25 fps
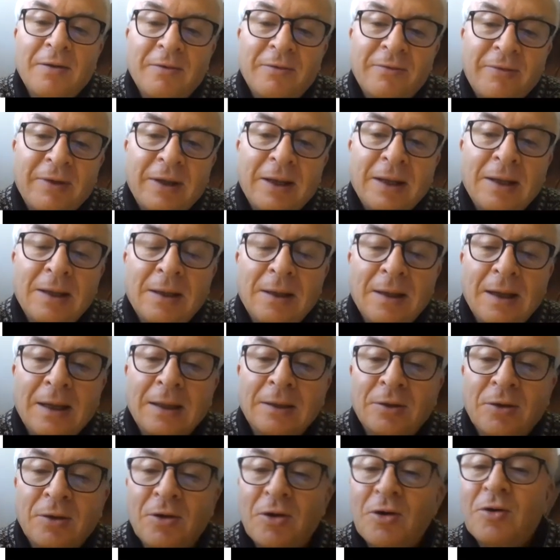feel
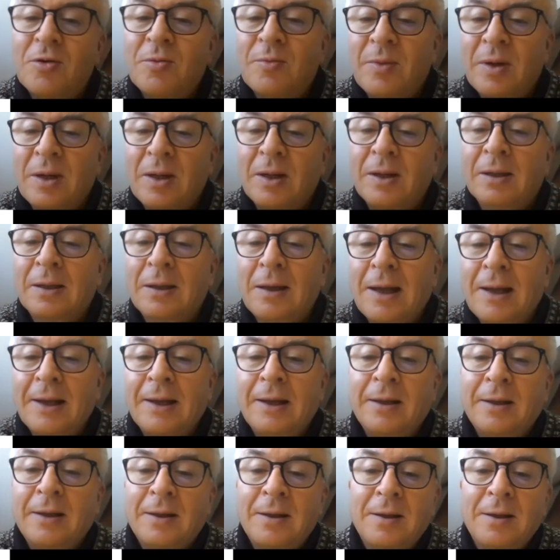at home and
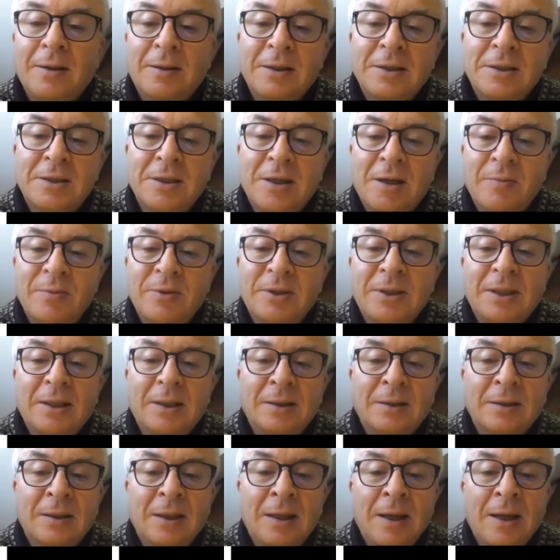like the
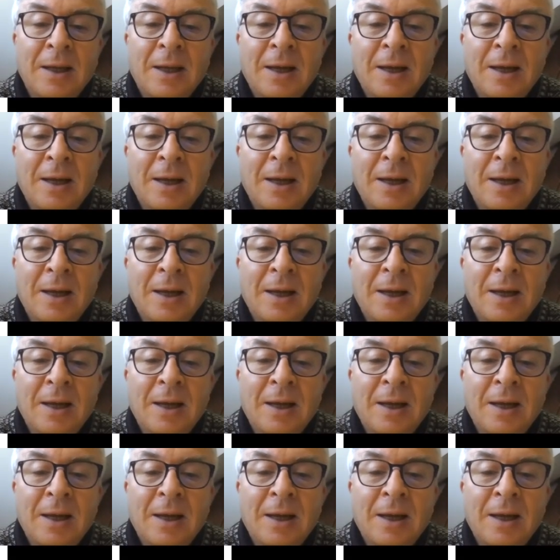subject,